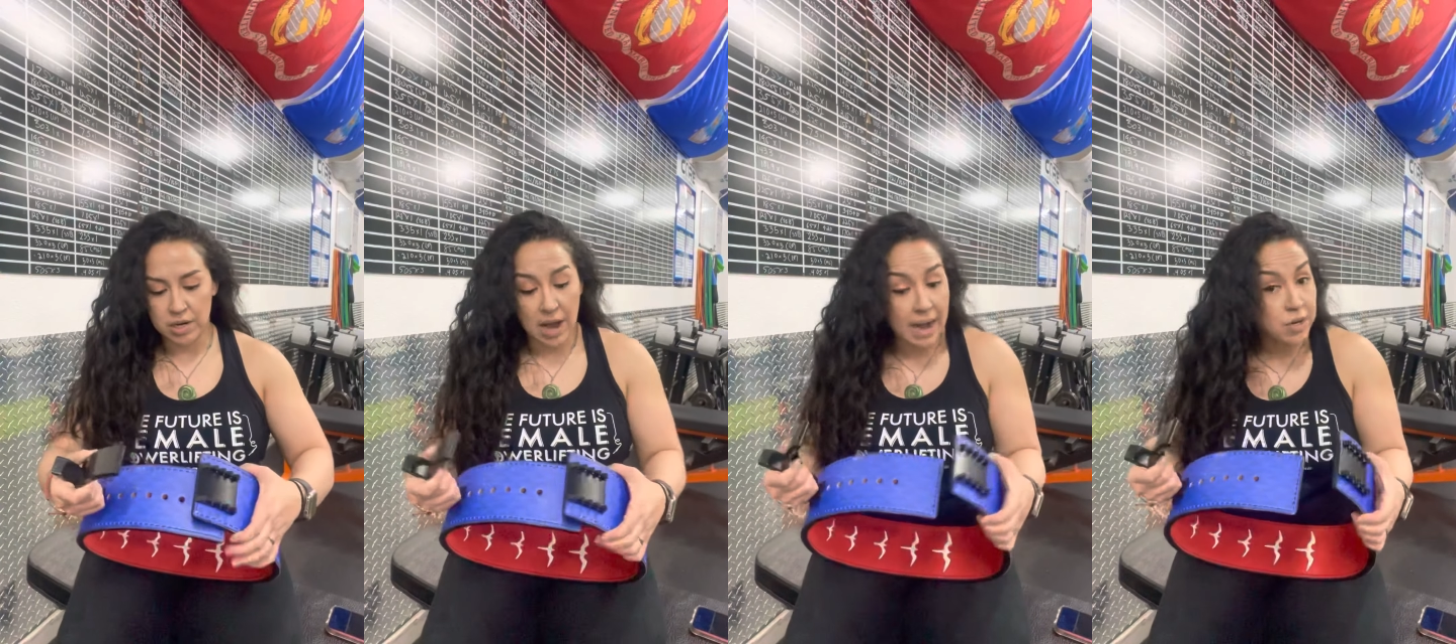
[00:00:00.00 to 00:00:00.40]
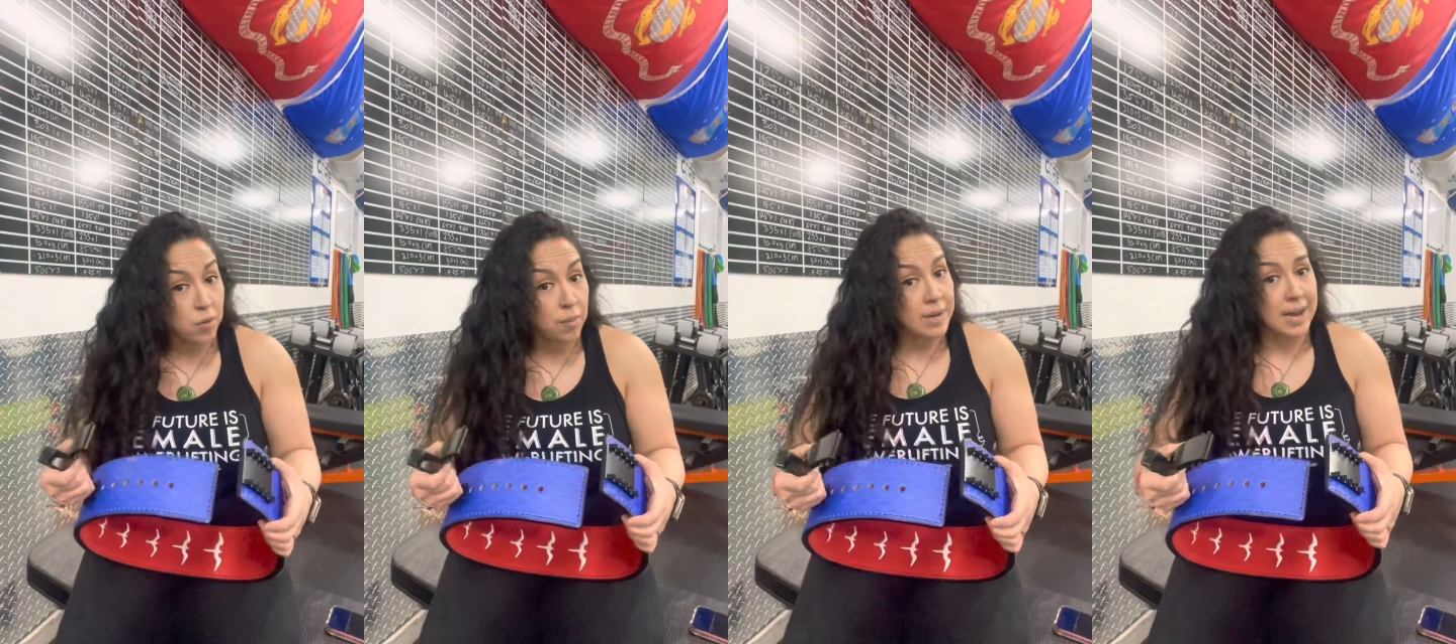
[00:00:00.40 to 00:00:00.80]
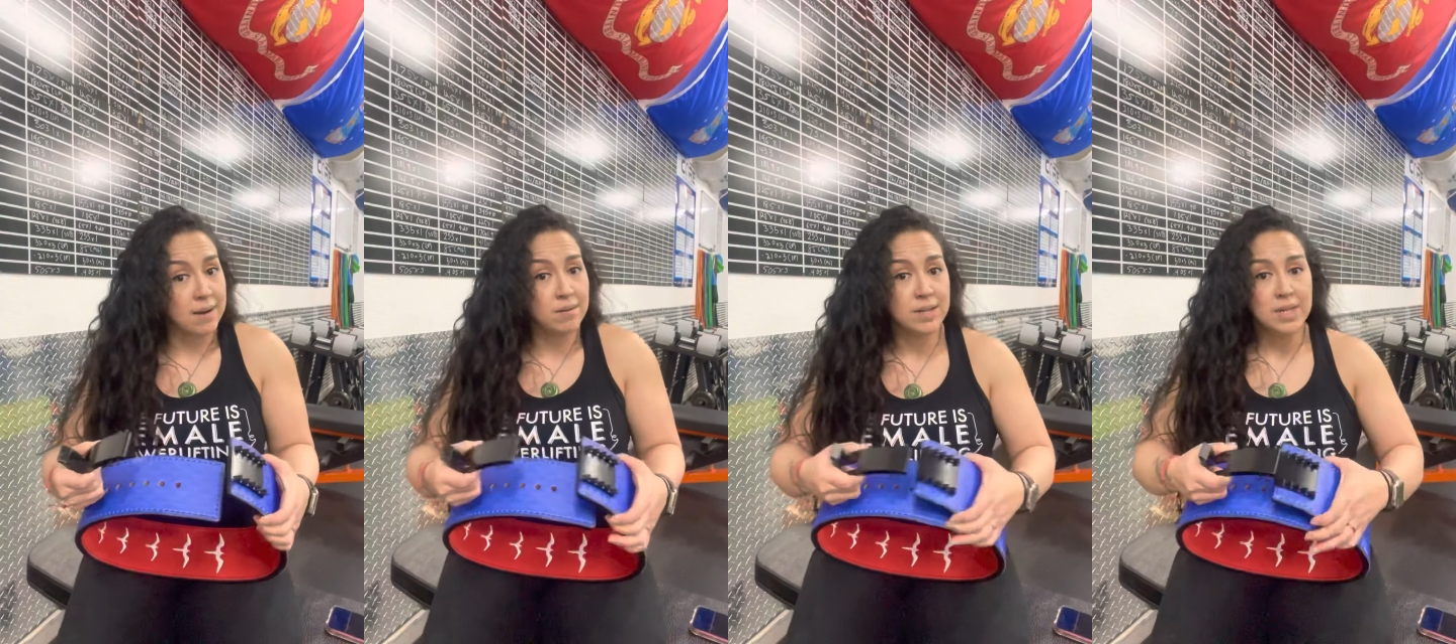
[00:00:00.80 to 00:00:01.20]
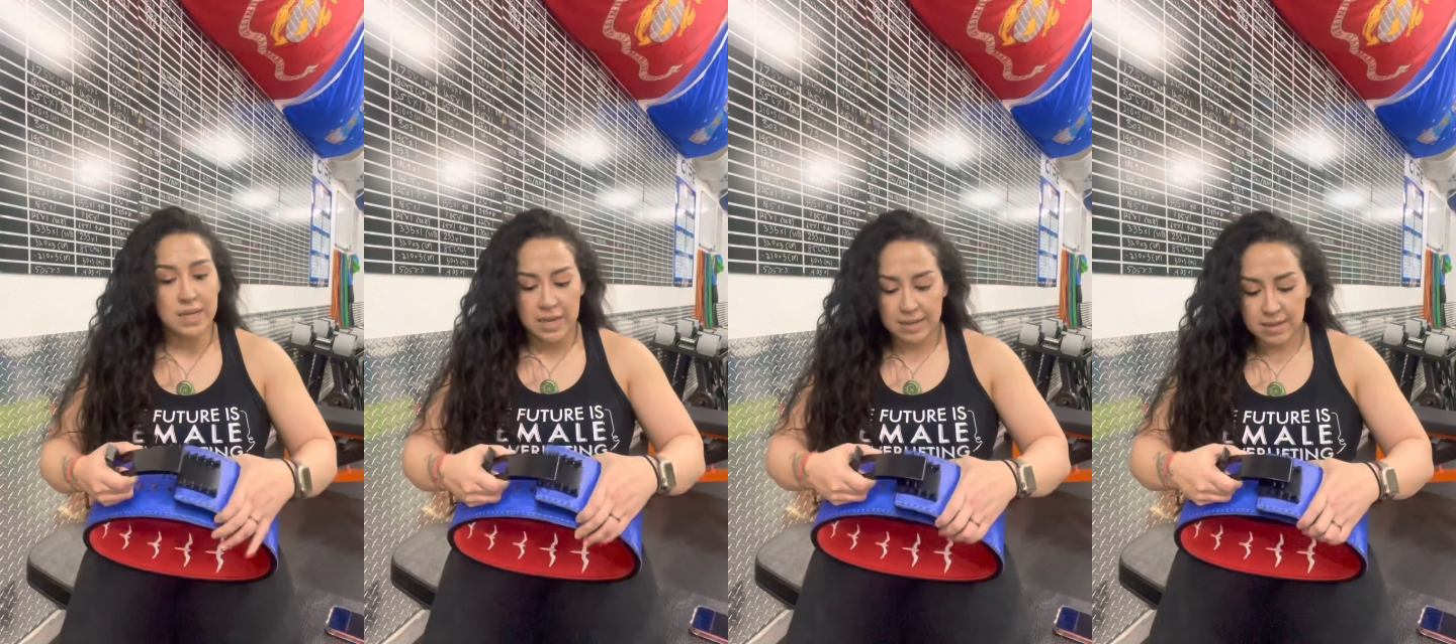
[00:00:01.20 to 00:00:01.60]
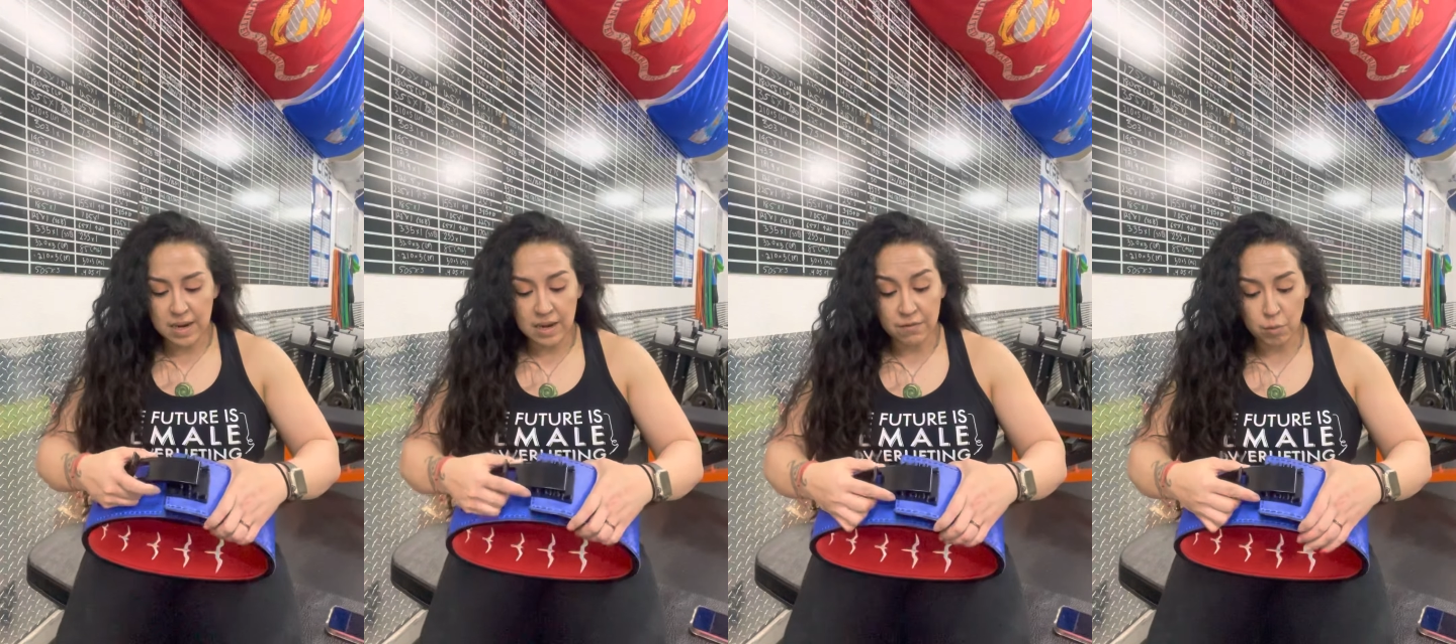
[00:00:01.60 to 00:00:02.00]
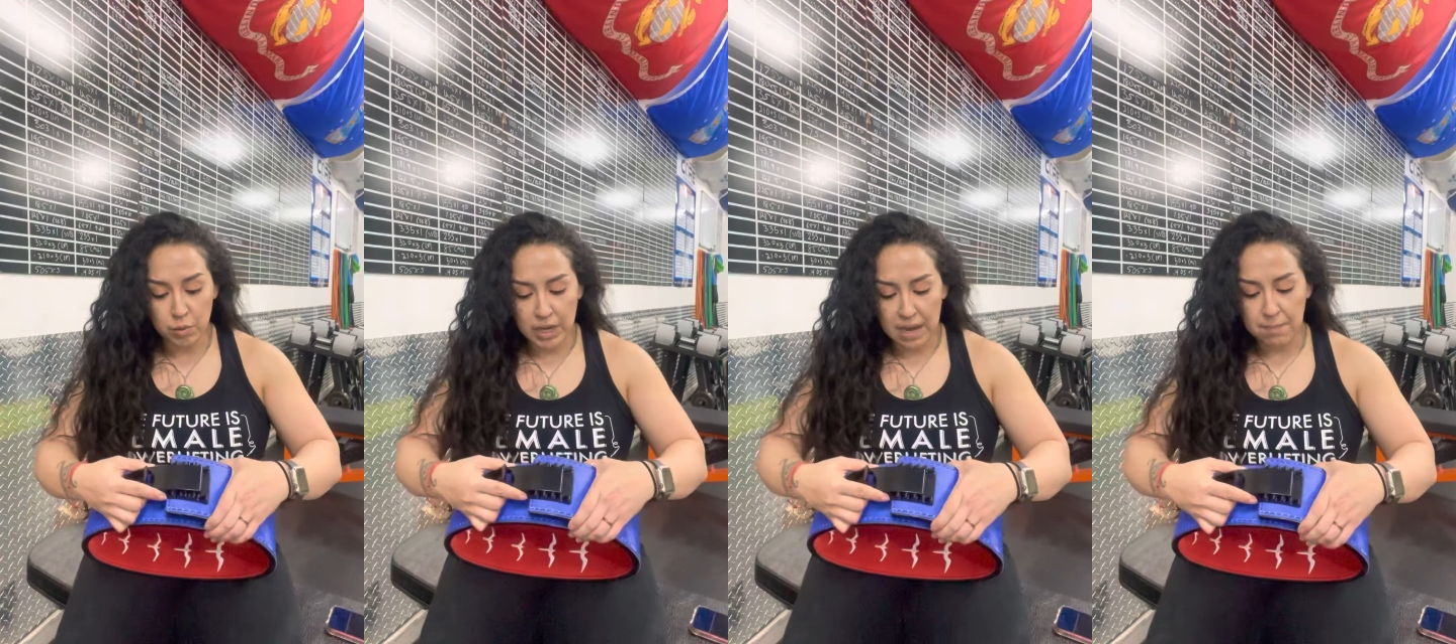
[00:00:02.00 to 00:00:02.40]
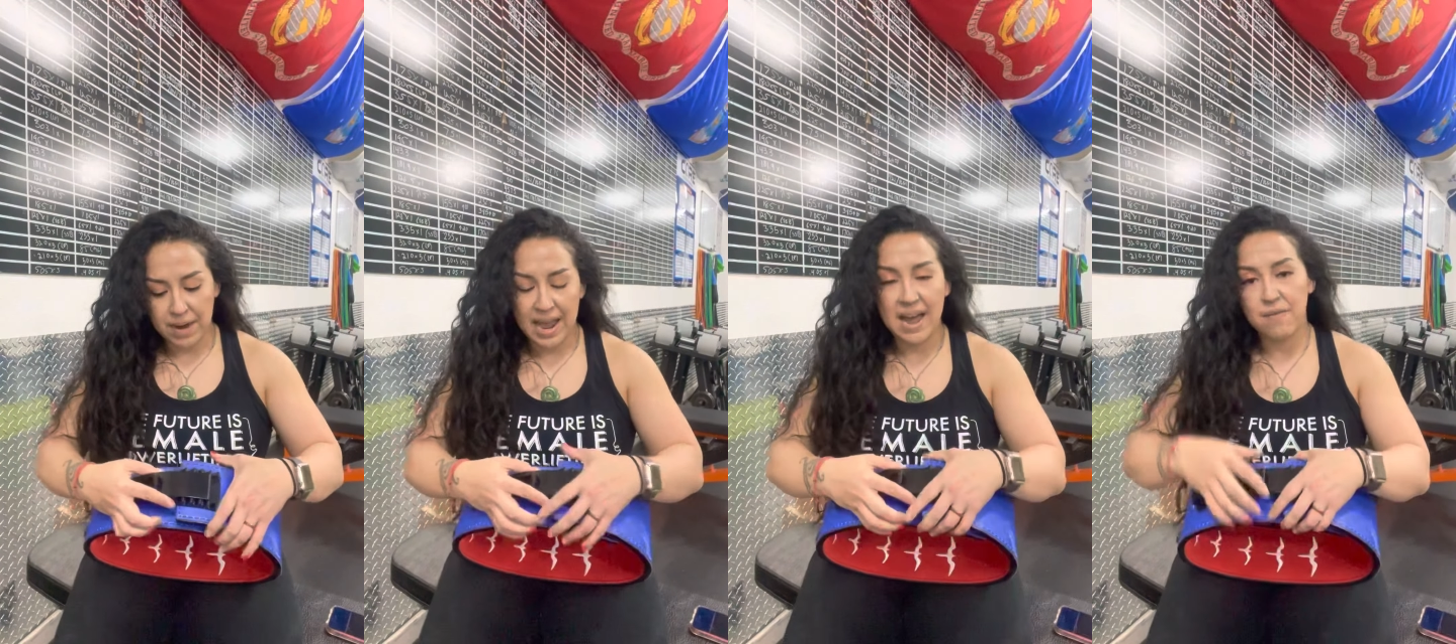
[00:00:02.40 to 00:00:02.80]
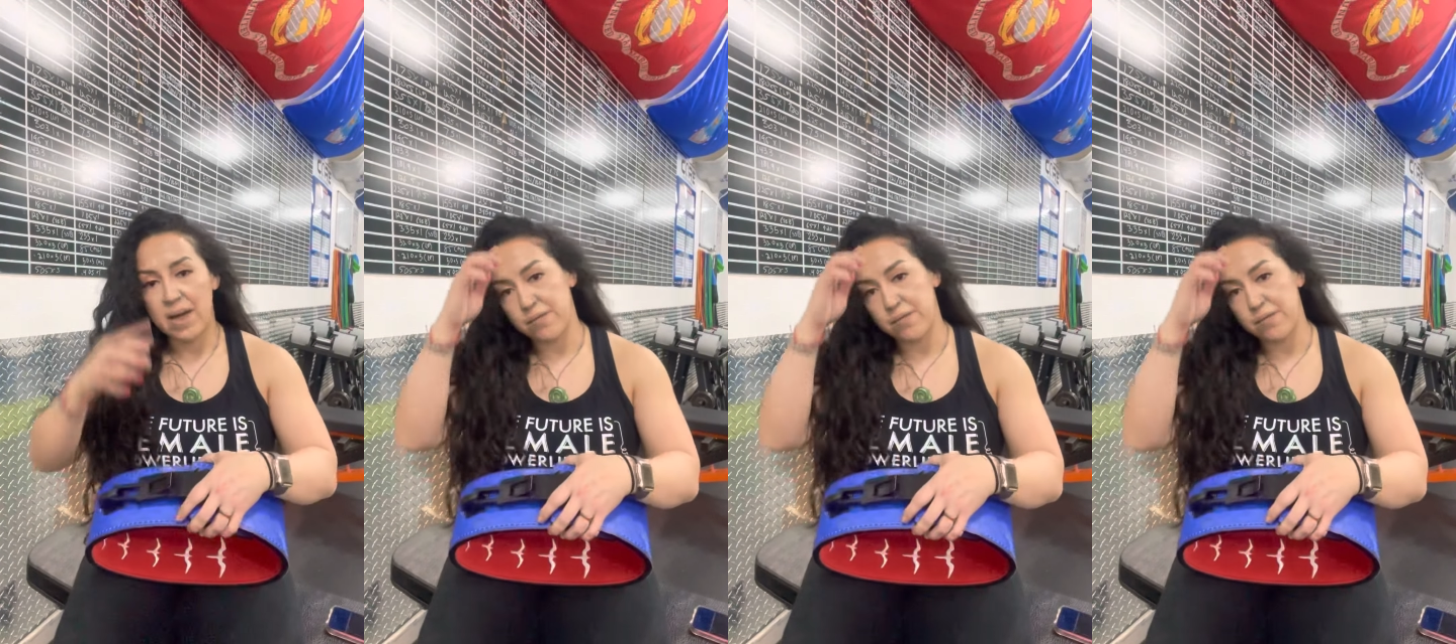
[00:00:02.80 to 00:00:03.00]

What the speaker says: I don't right now. It's not uncomfortable yet, but I have had